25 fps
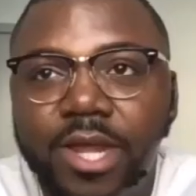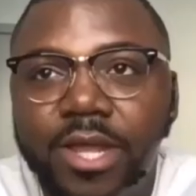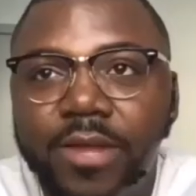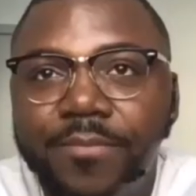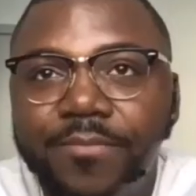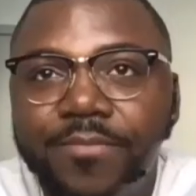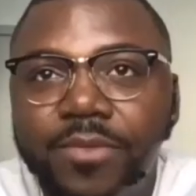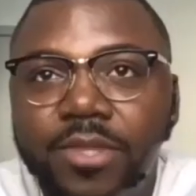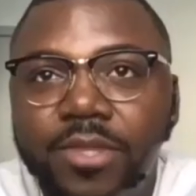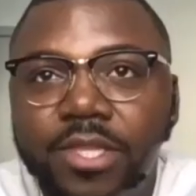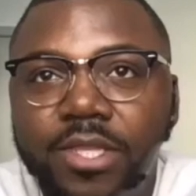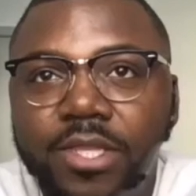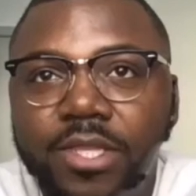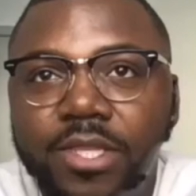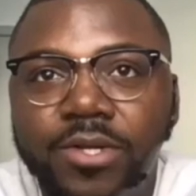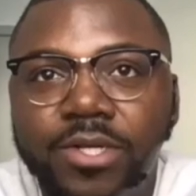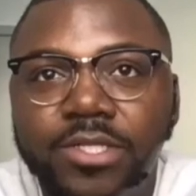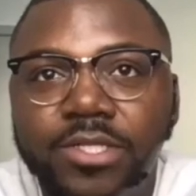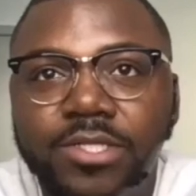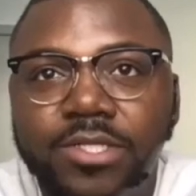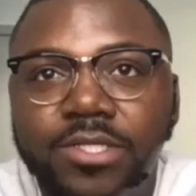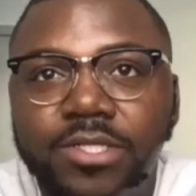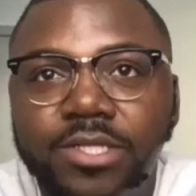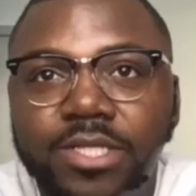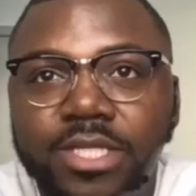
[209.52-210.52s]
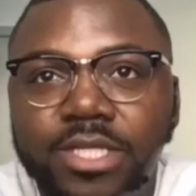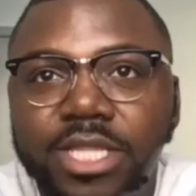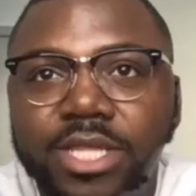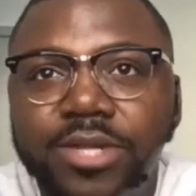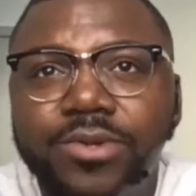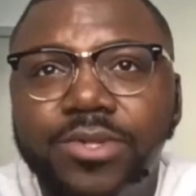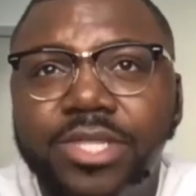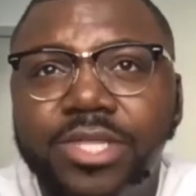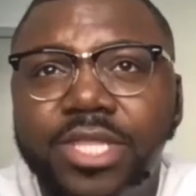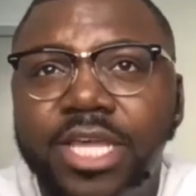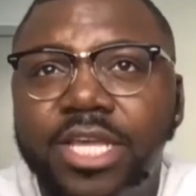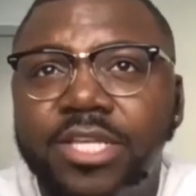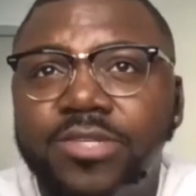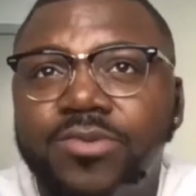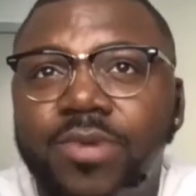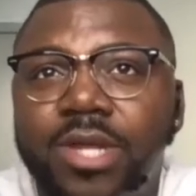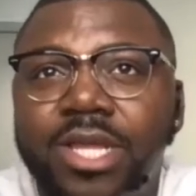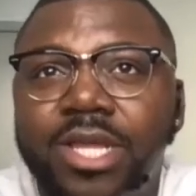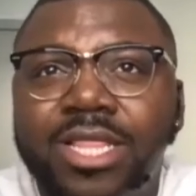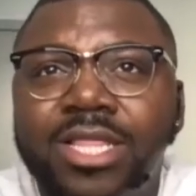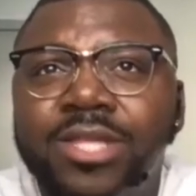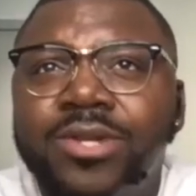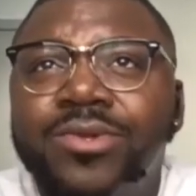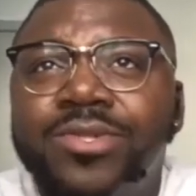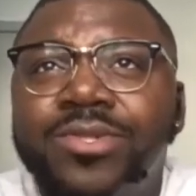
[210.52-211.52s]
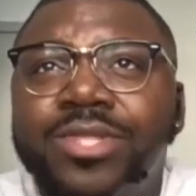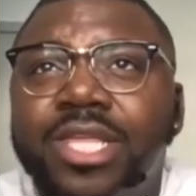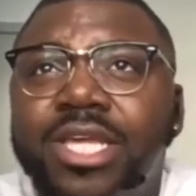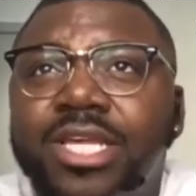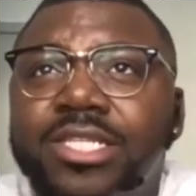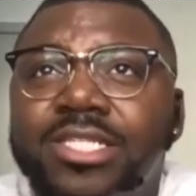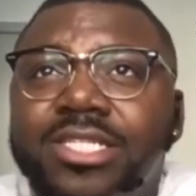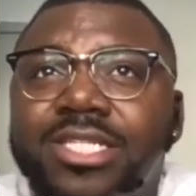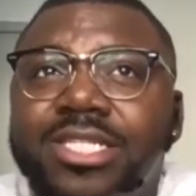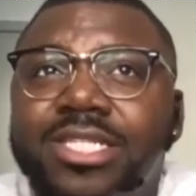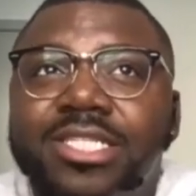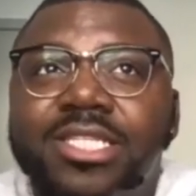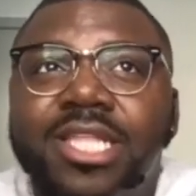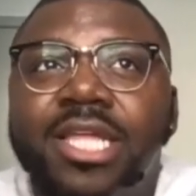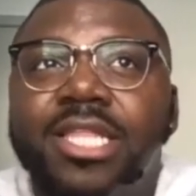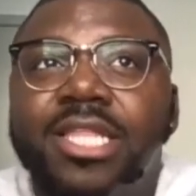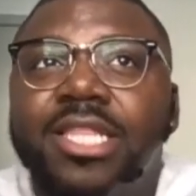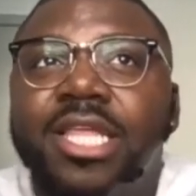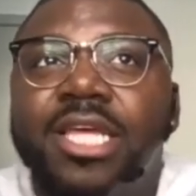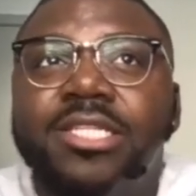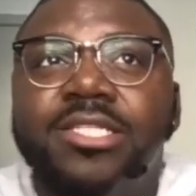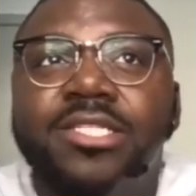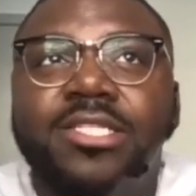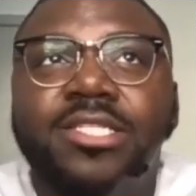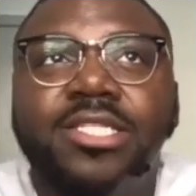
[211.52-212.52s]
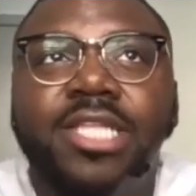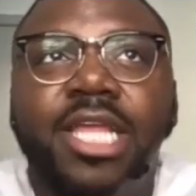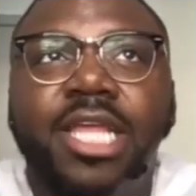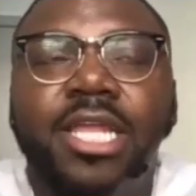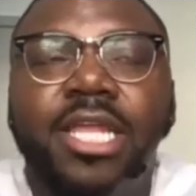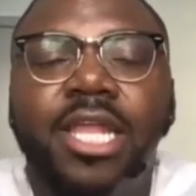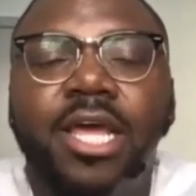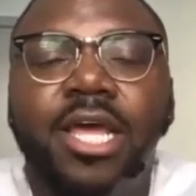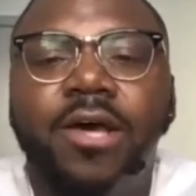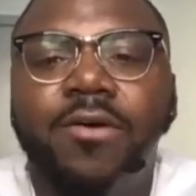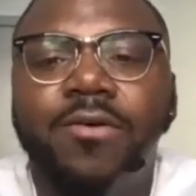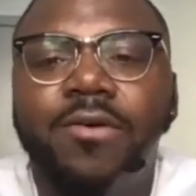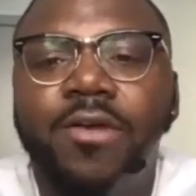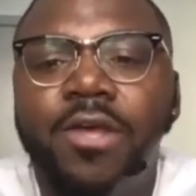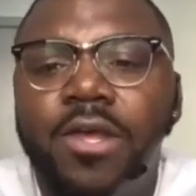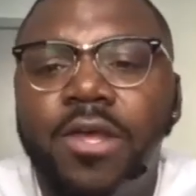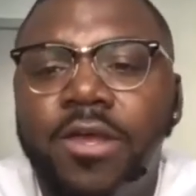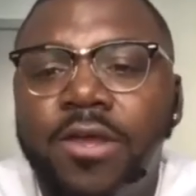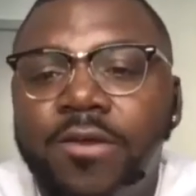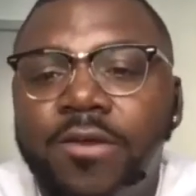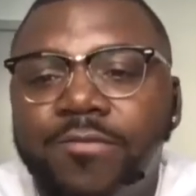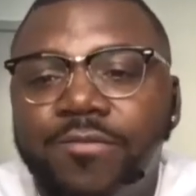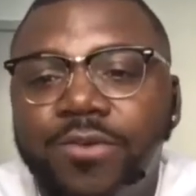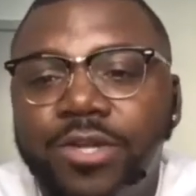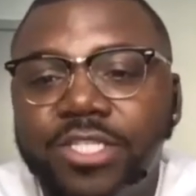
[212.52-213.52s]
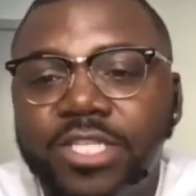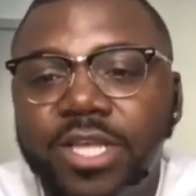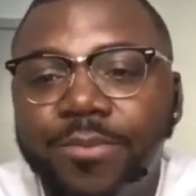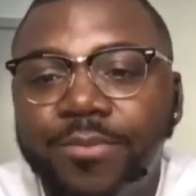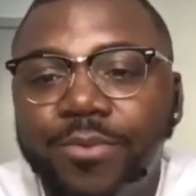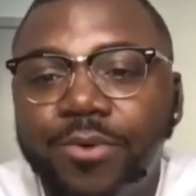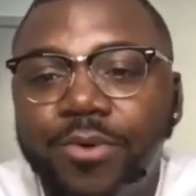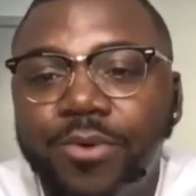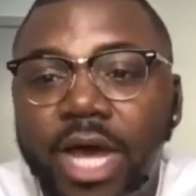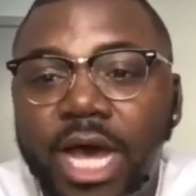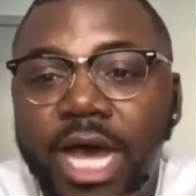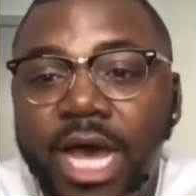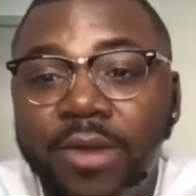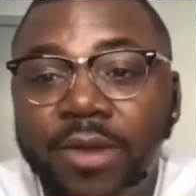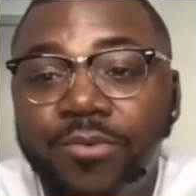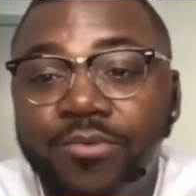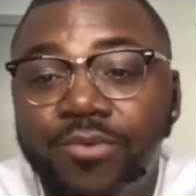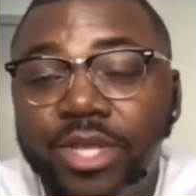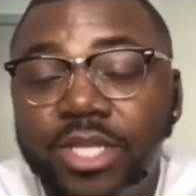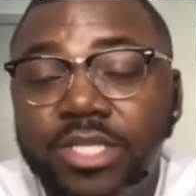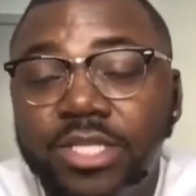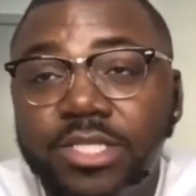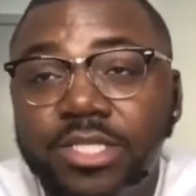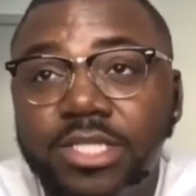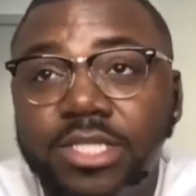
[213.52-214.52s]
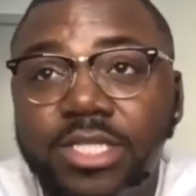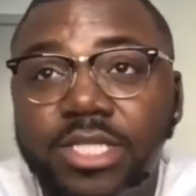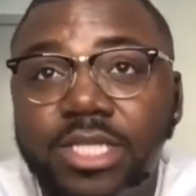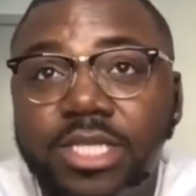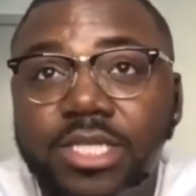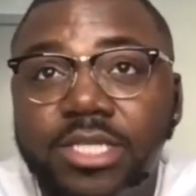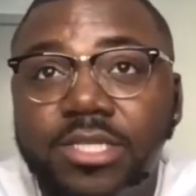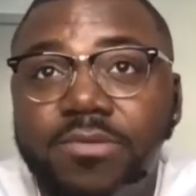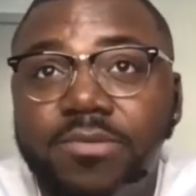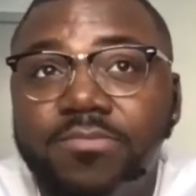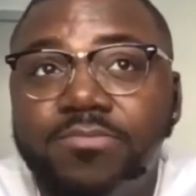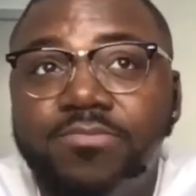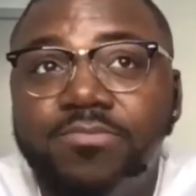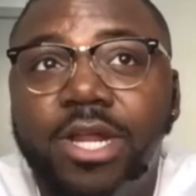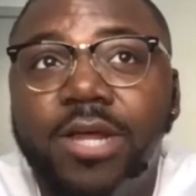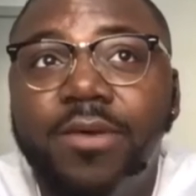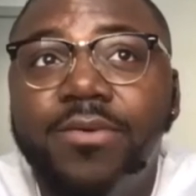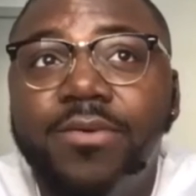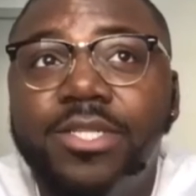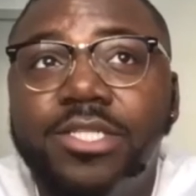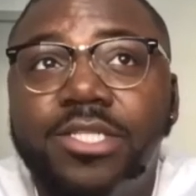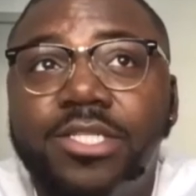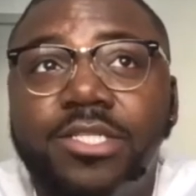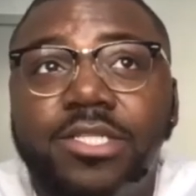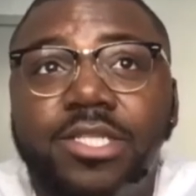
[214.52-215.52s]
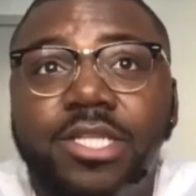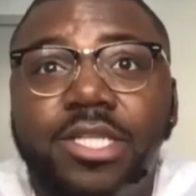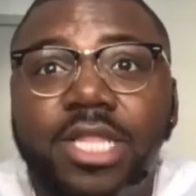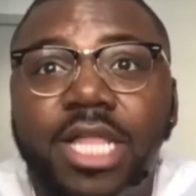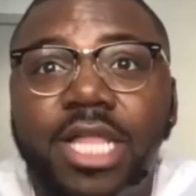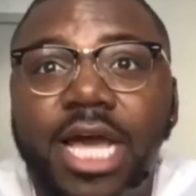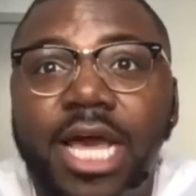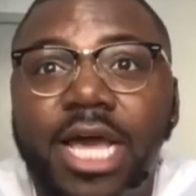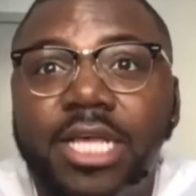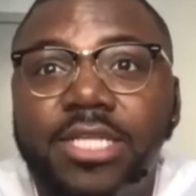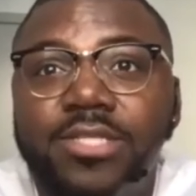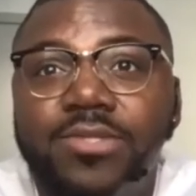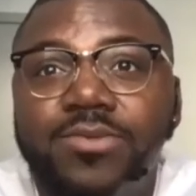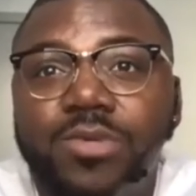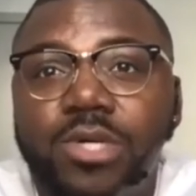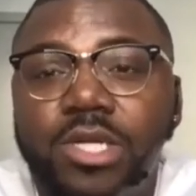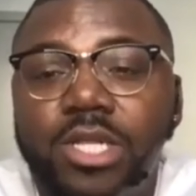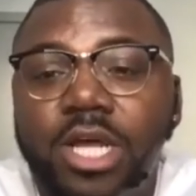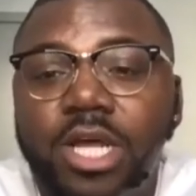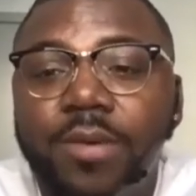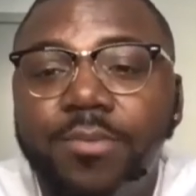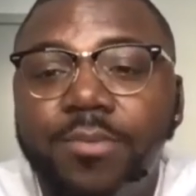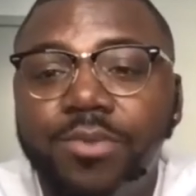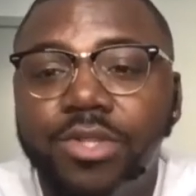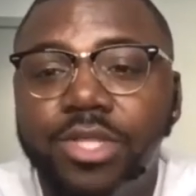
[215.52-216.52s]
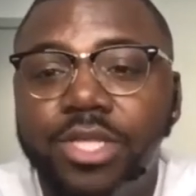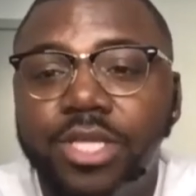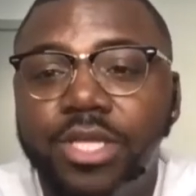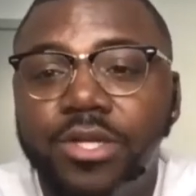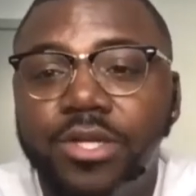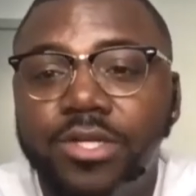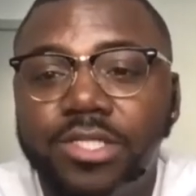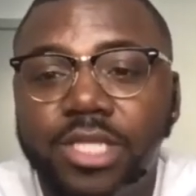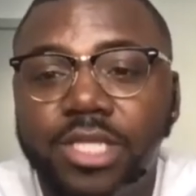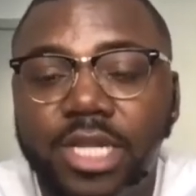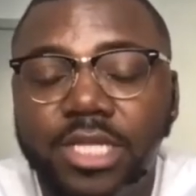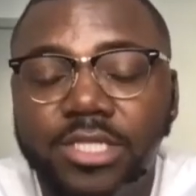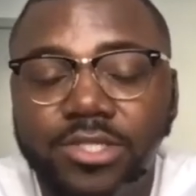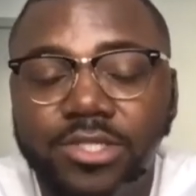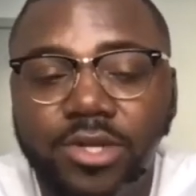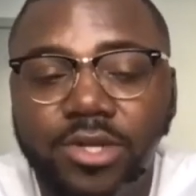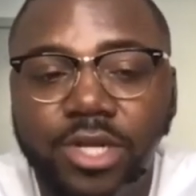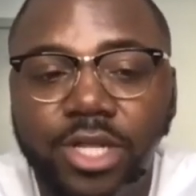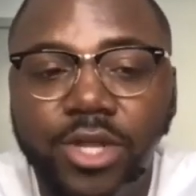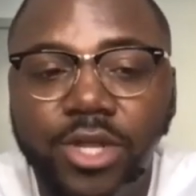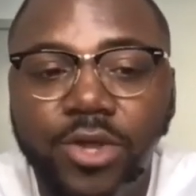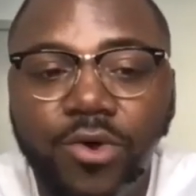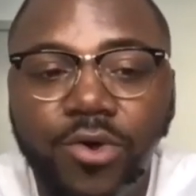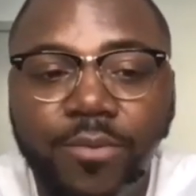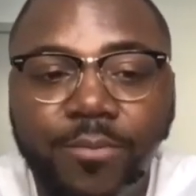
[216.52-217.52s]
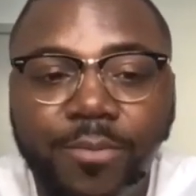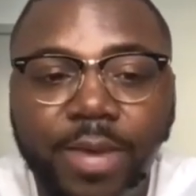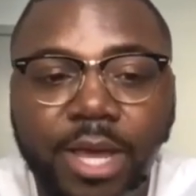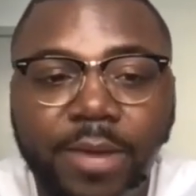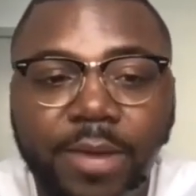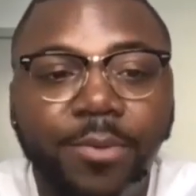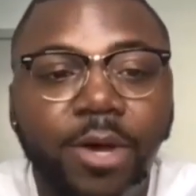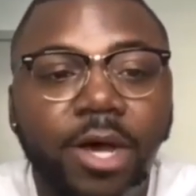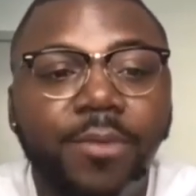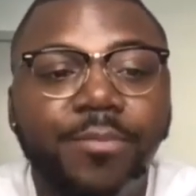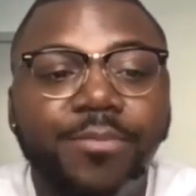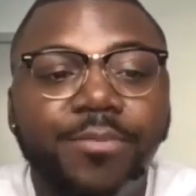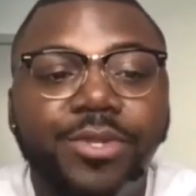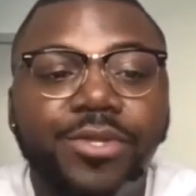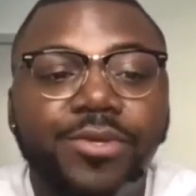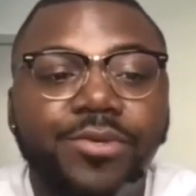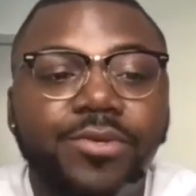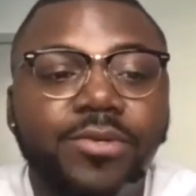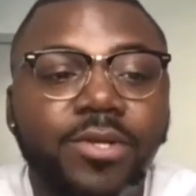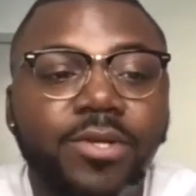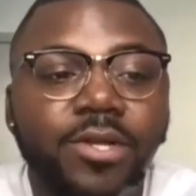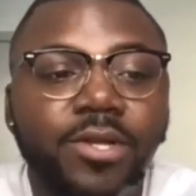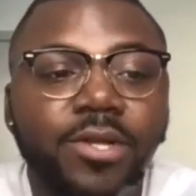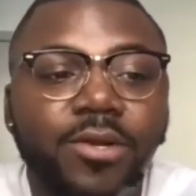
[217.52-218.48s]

right? There's little things, right? Little things that that just stand out for example, I recently, probably just the last what couple of years, I started going by Pompidou